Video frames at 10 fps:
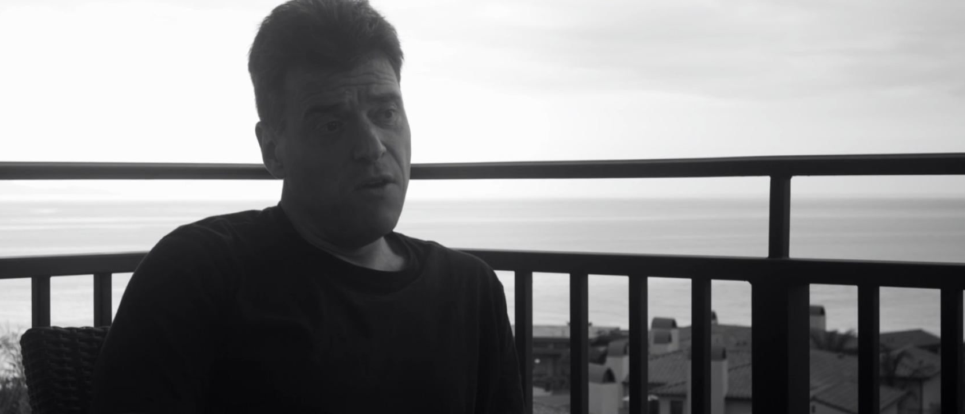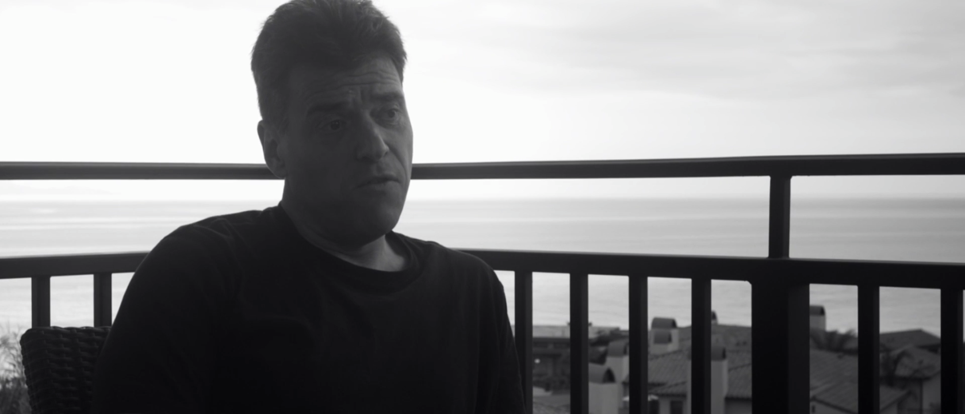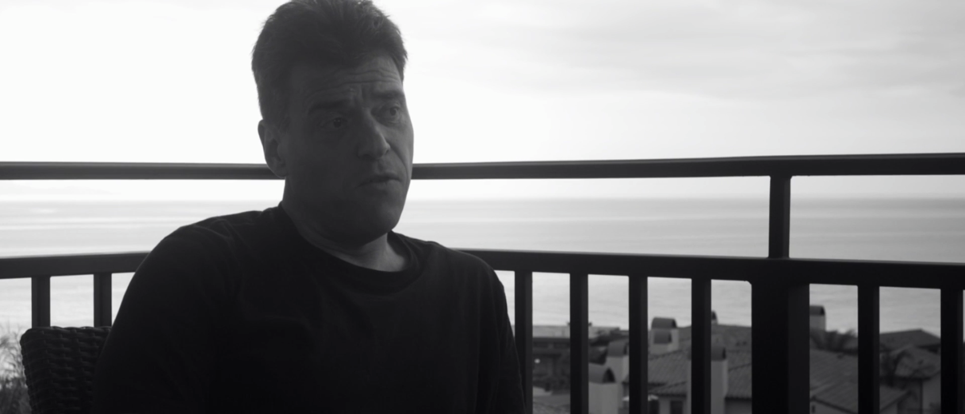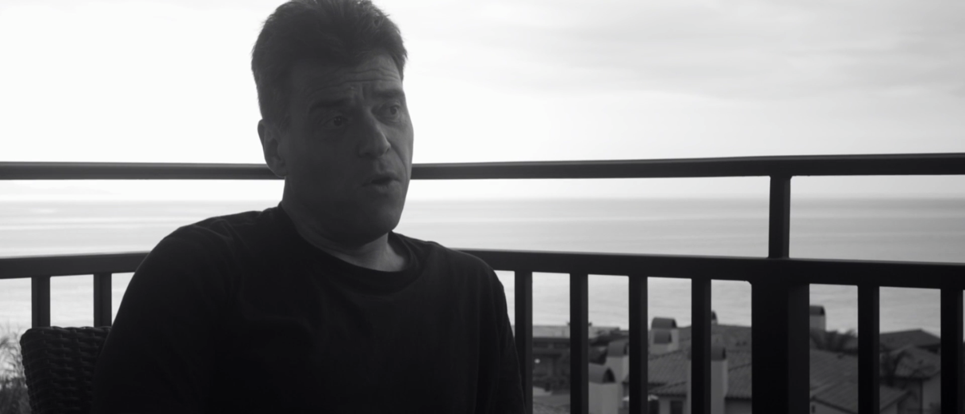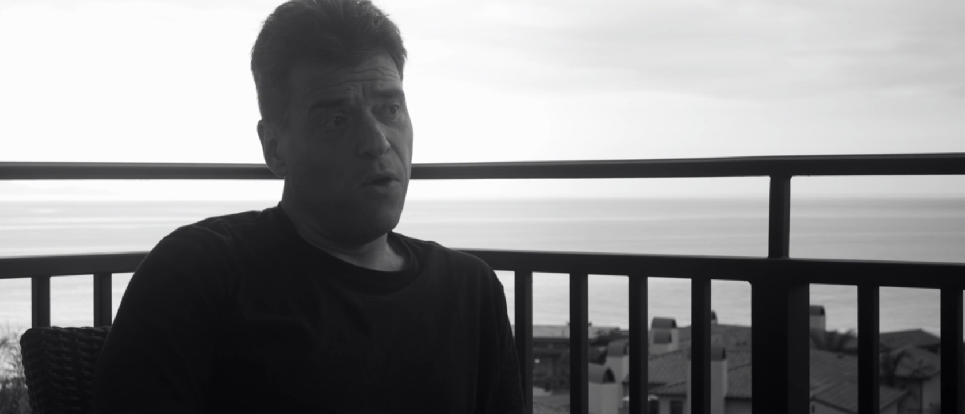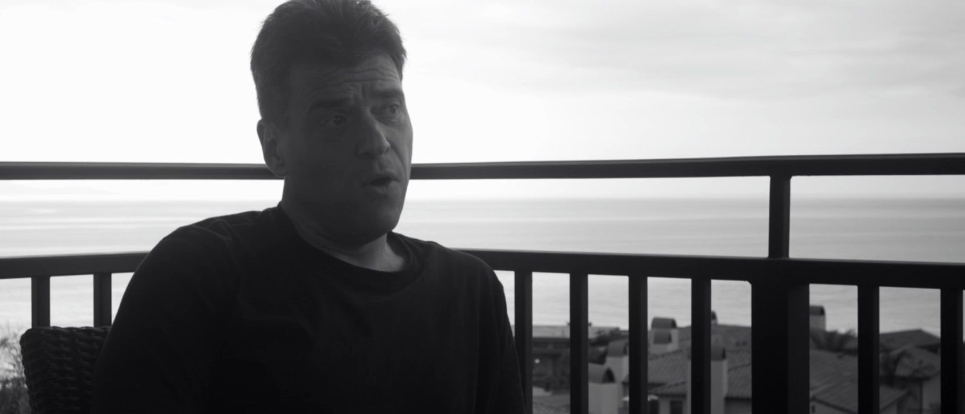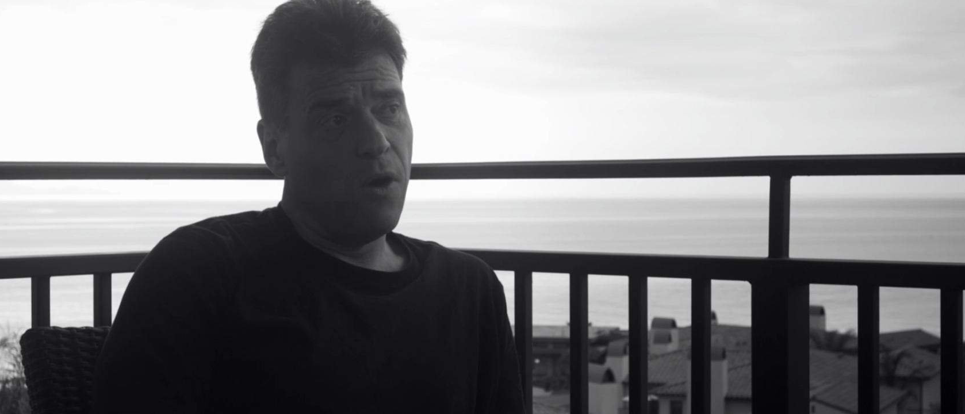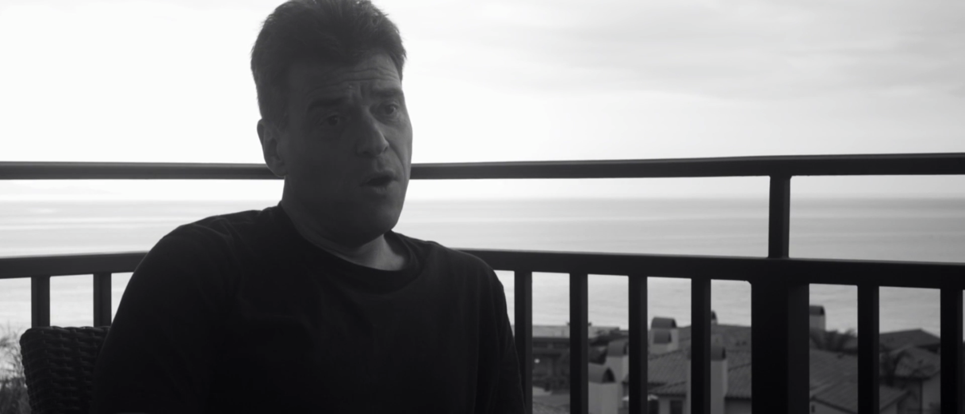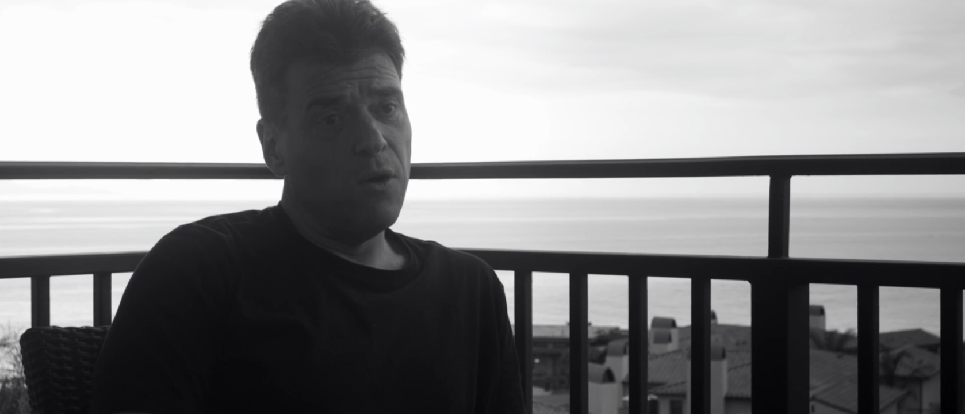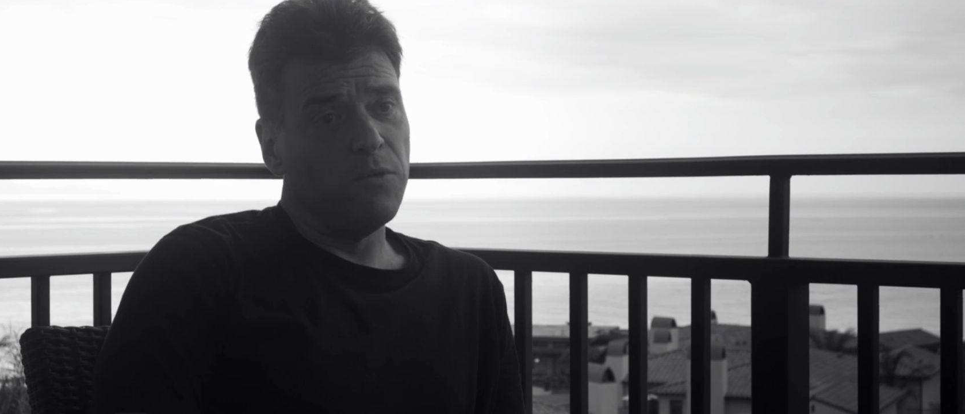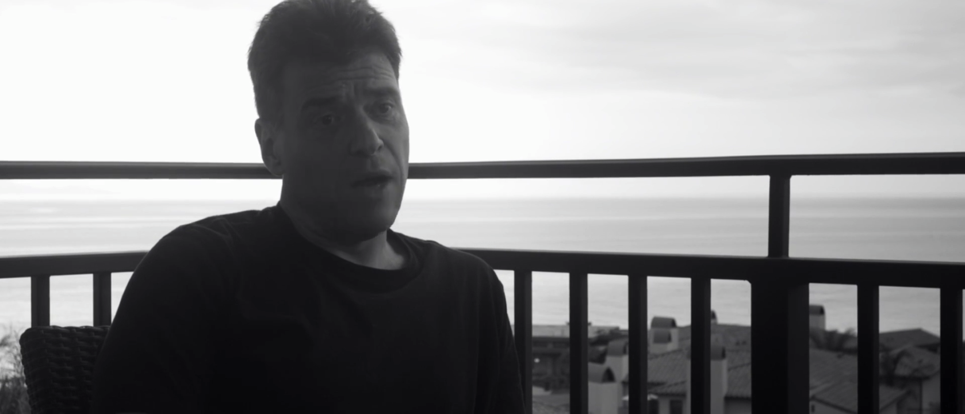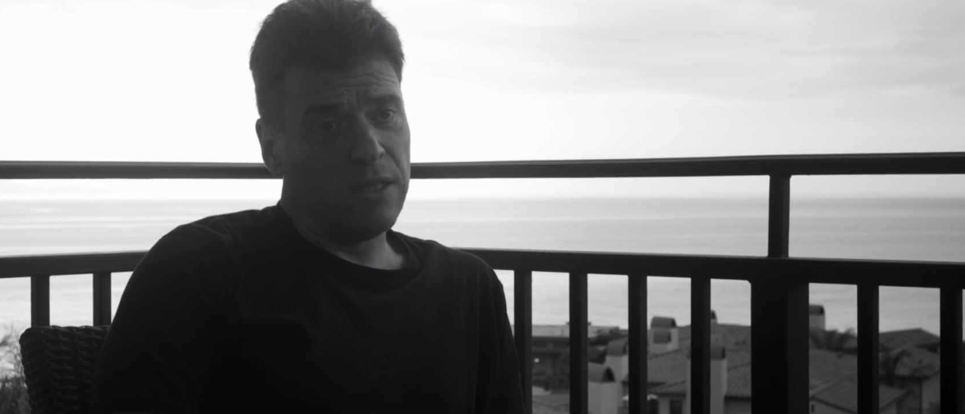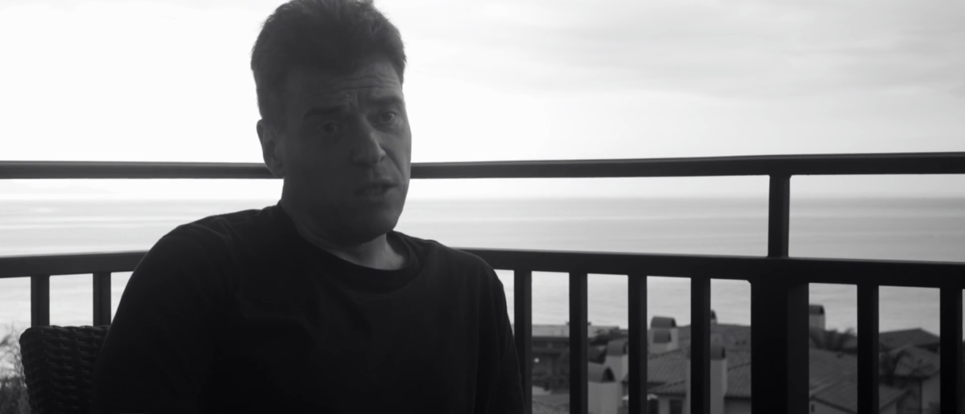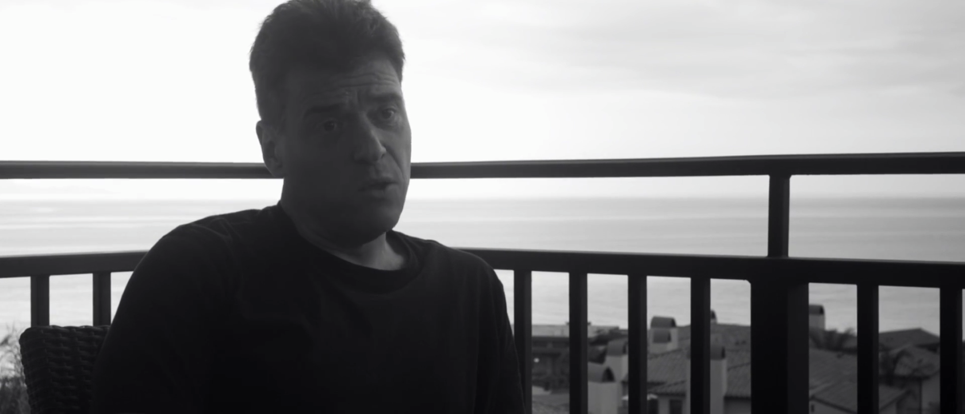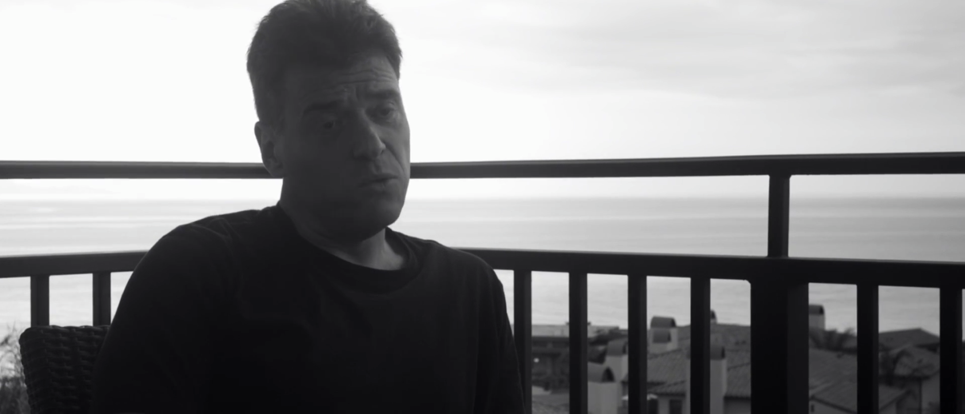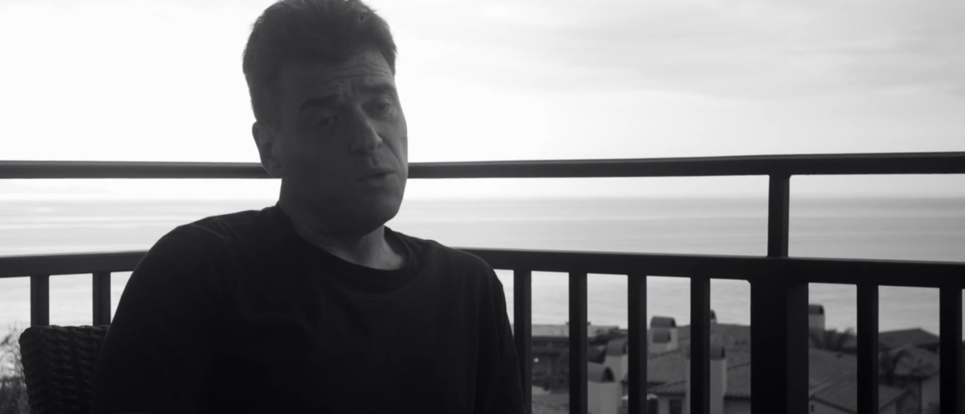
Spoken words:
for radical